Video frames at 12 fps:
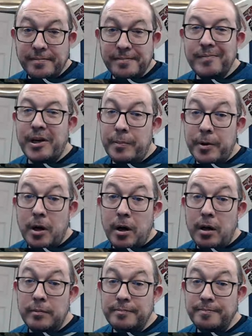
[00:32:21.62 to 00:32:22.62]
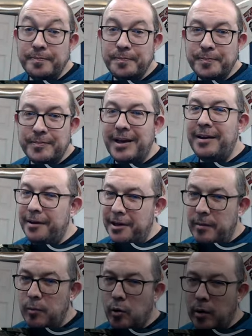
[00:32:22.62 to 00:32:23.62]
keep calm and
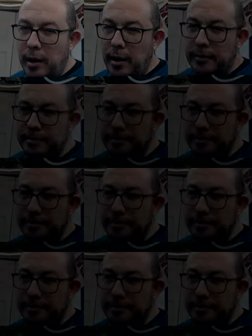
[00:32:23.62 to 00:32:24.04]
keyboard on.